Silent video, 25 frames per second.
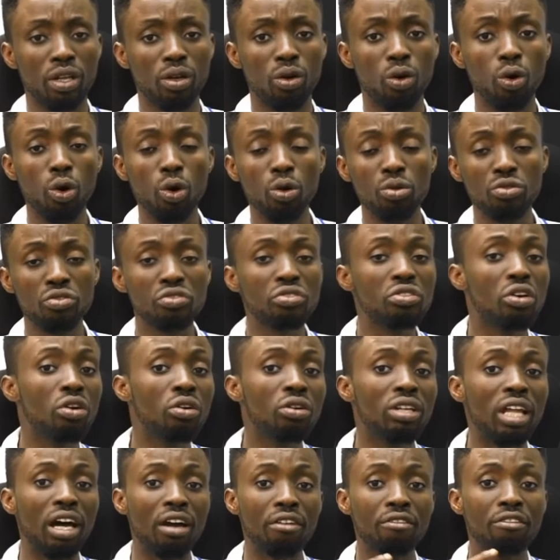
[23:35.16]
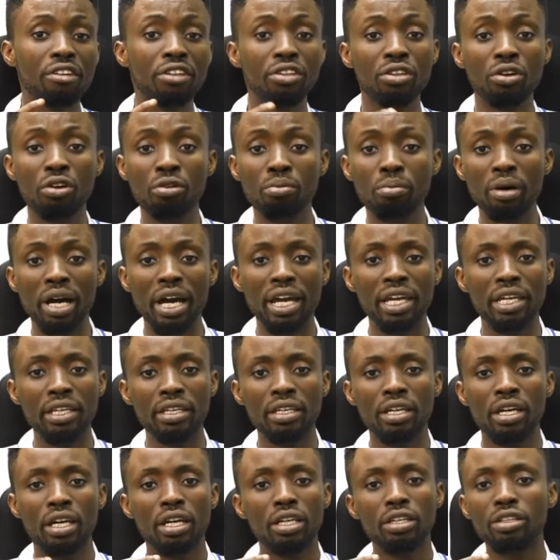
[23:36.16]
wholesale and retail
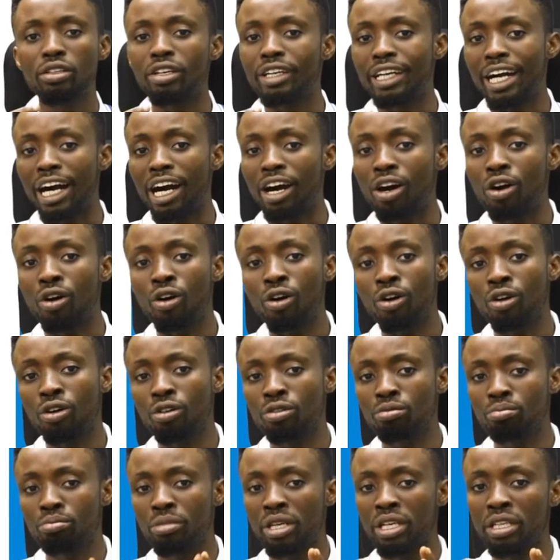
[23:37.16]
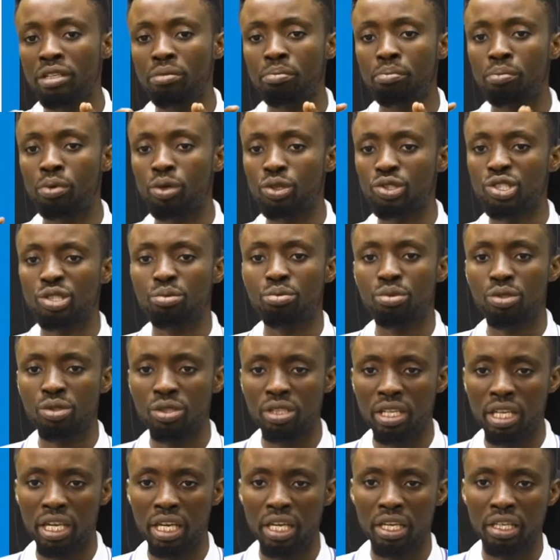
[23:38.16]
buying are all made
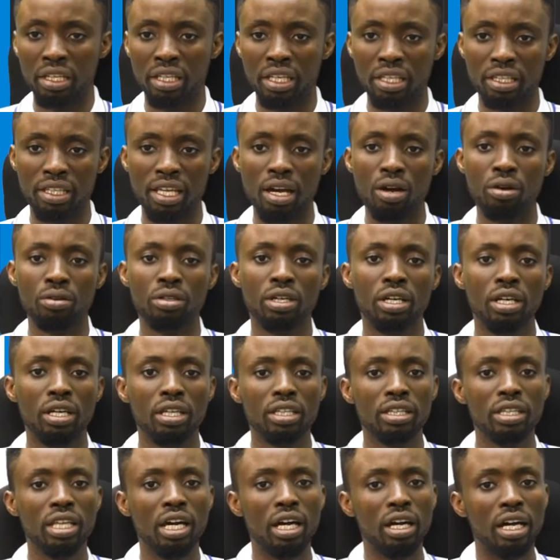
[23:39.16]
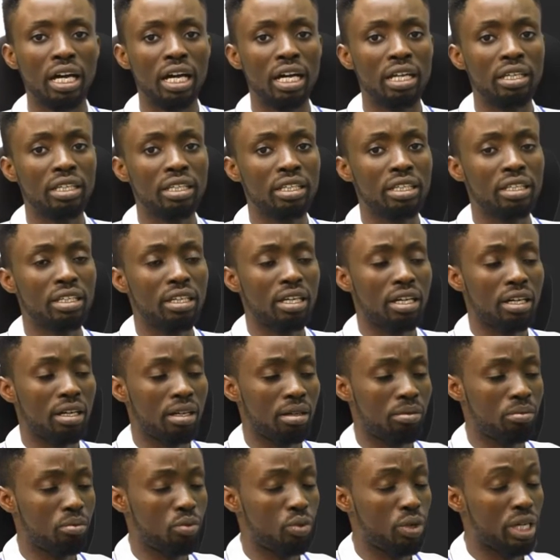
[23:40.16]
possible in the town. Then,
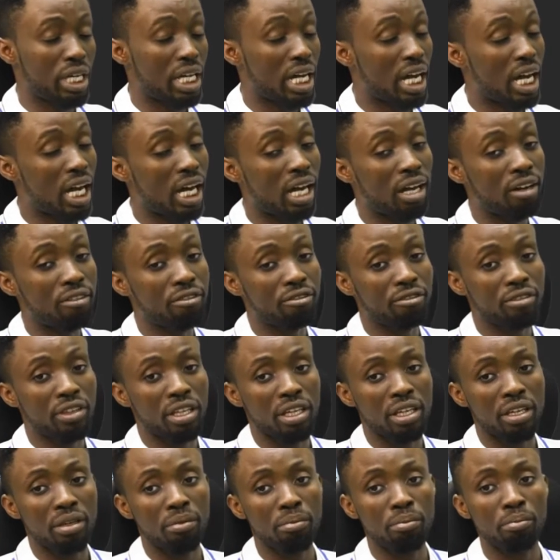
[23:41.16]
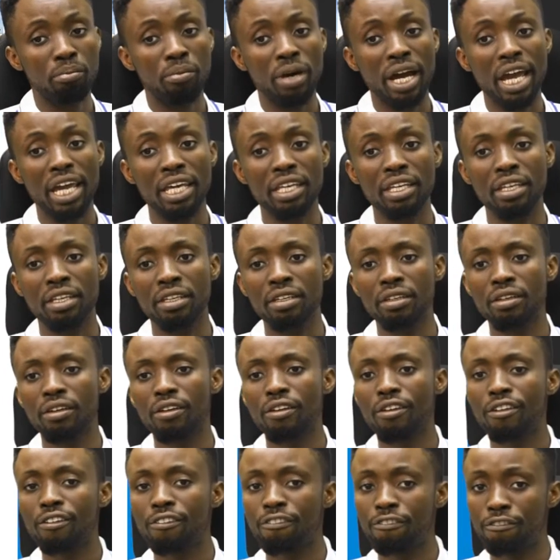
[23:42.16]
and we have the mining
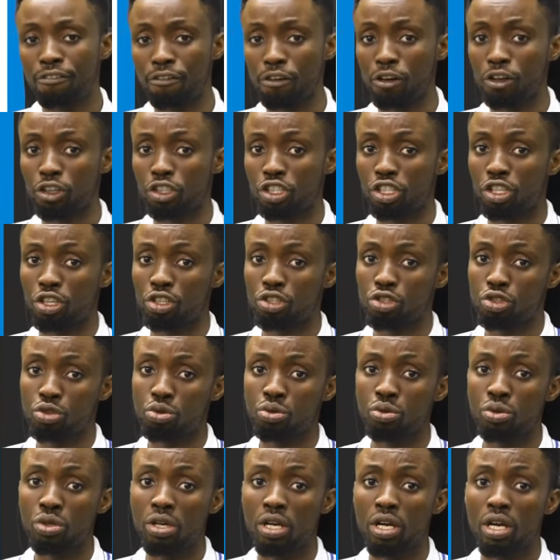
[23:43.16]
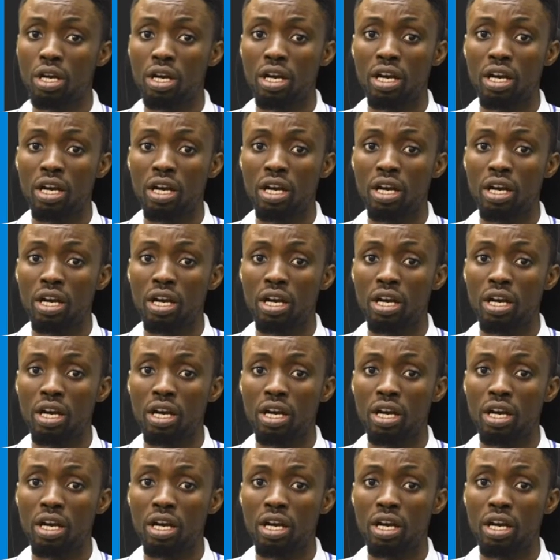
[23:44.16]
function too.